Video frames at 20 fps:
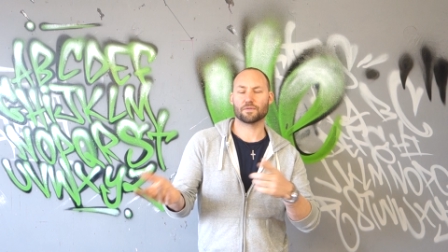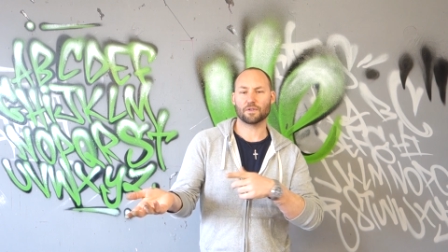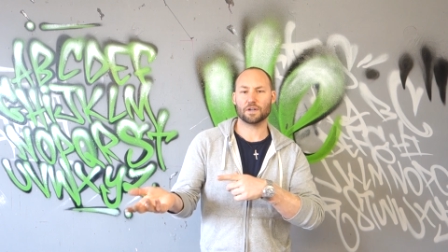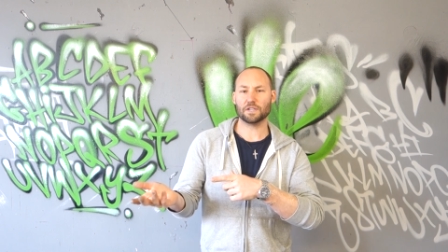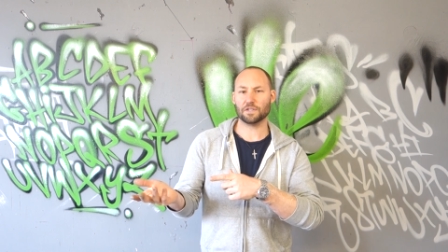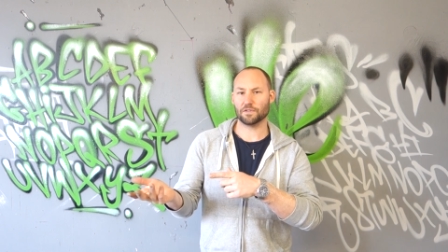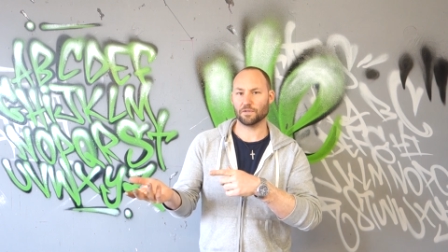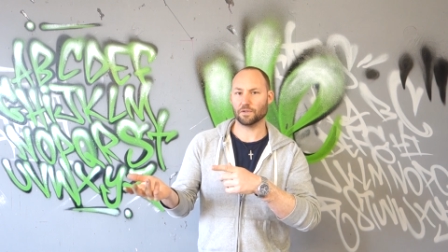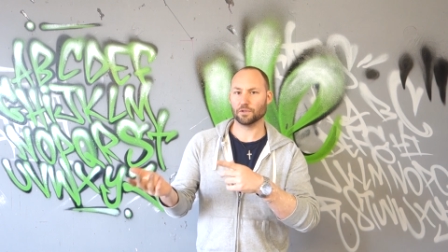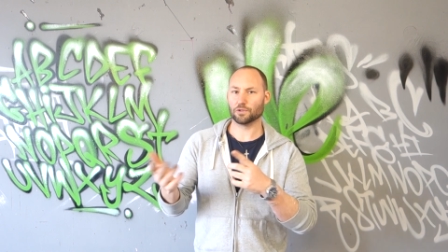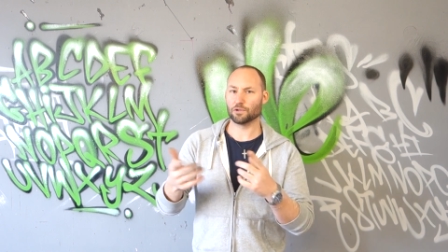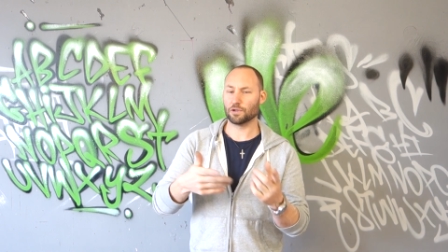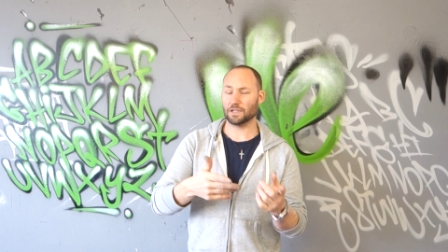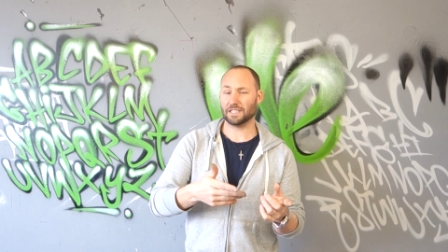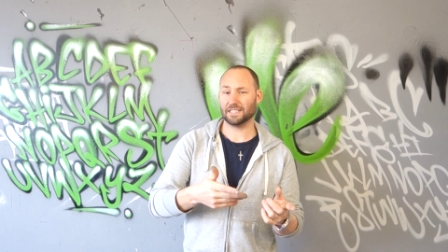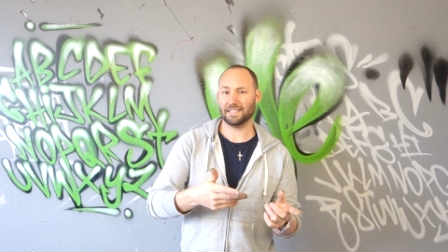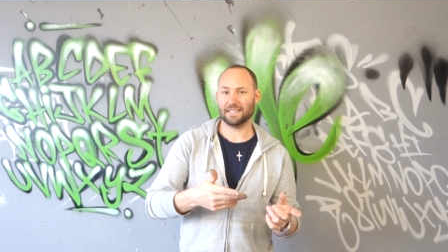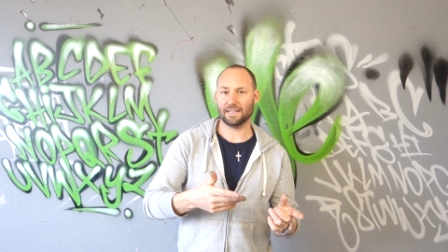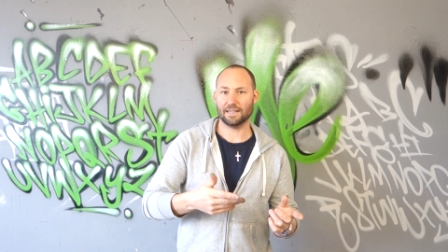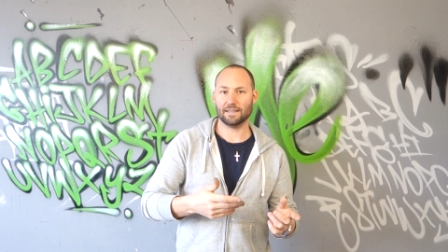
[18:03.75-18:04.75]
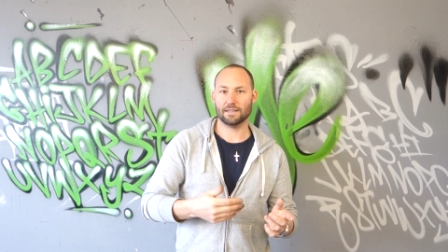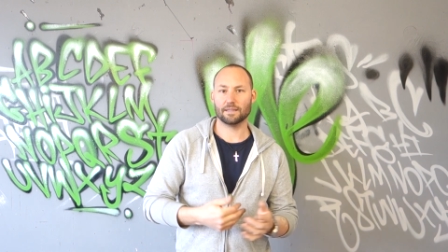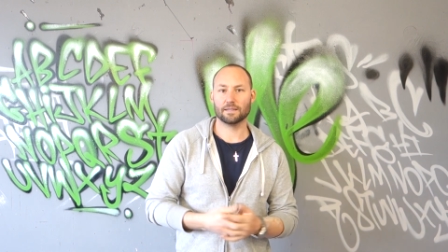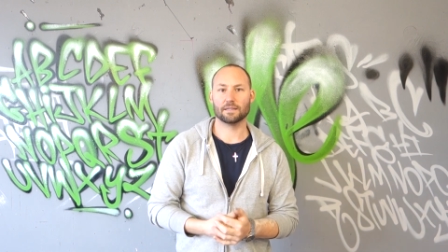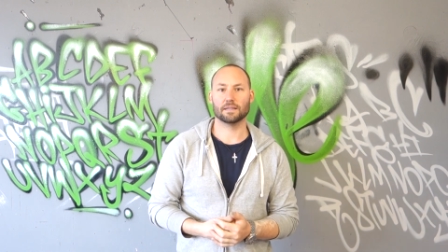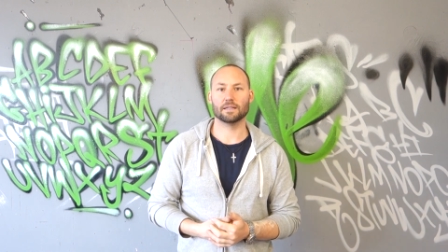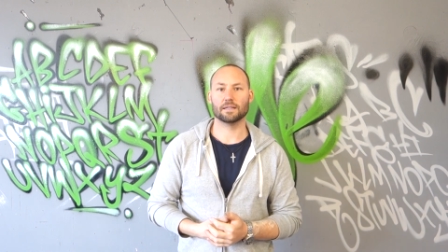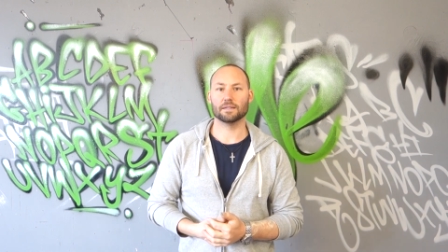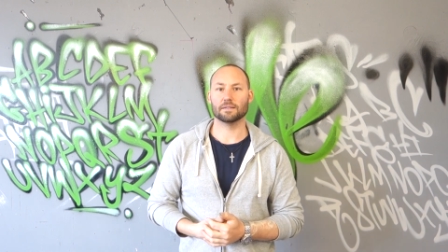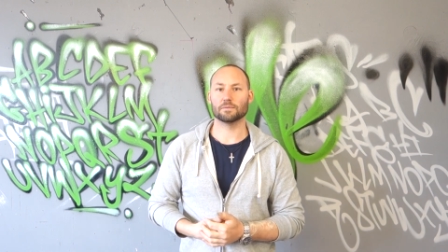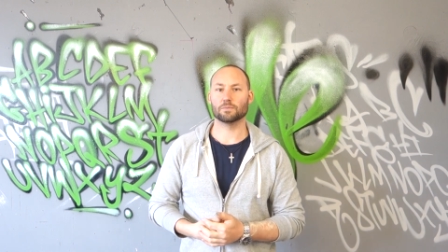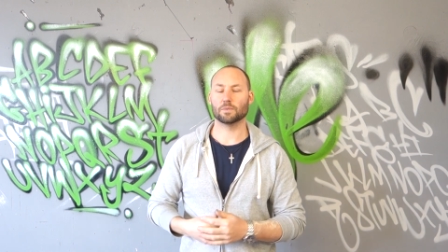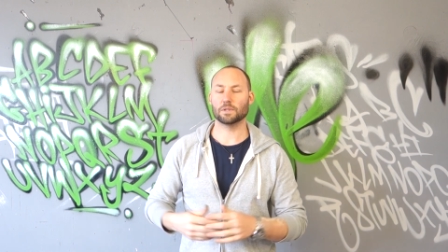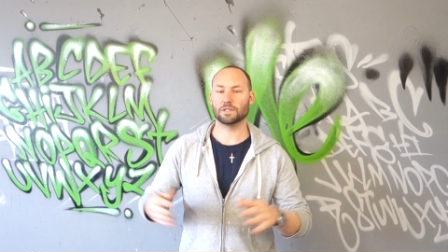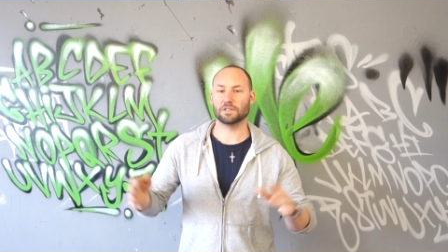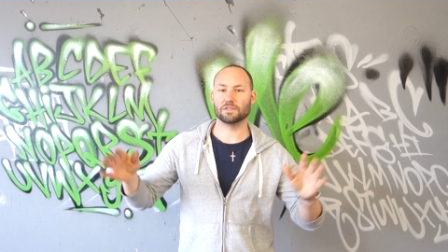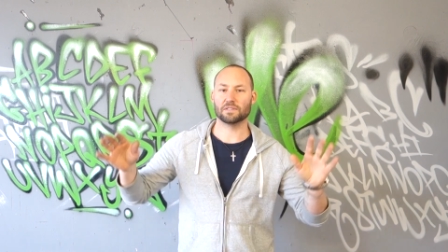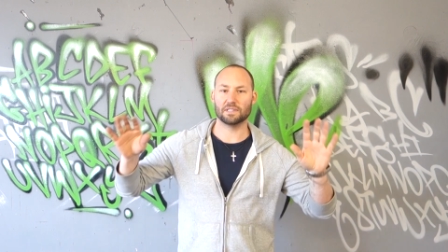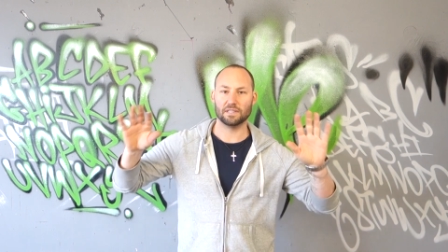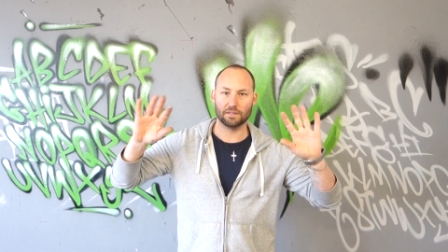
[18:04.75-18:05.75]
French for trick the eye, when
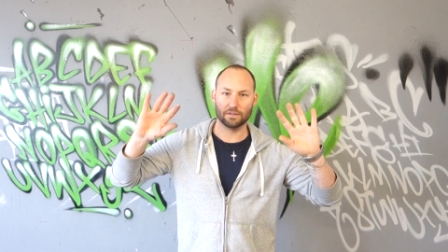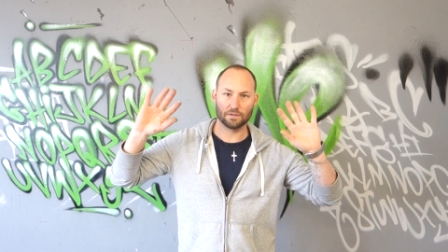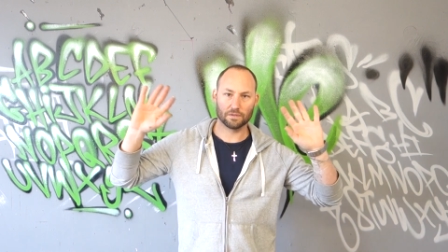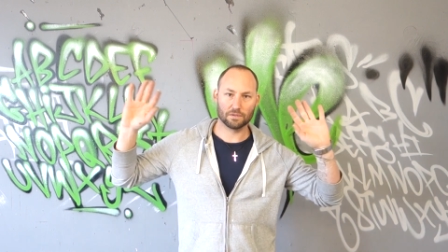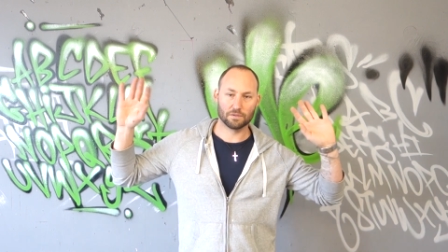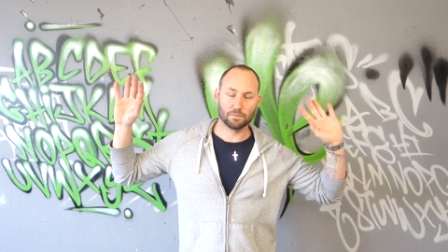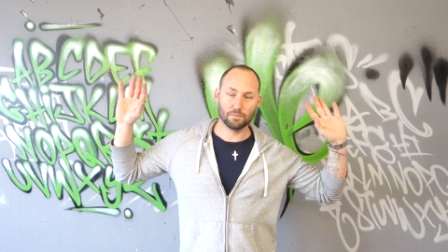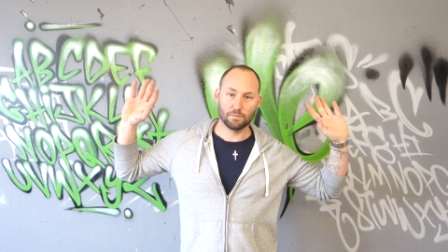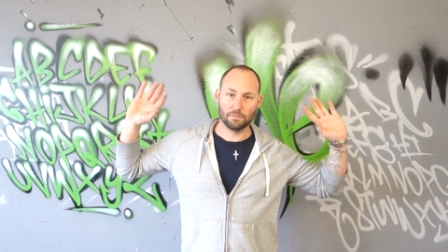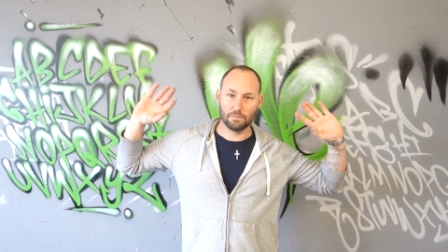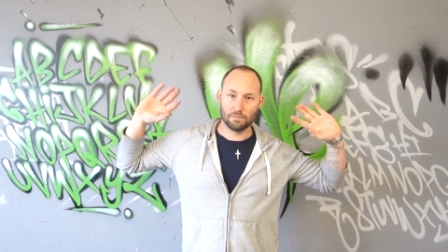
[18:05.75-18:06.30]
you see those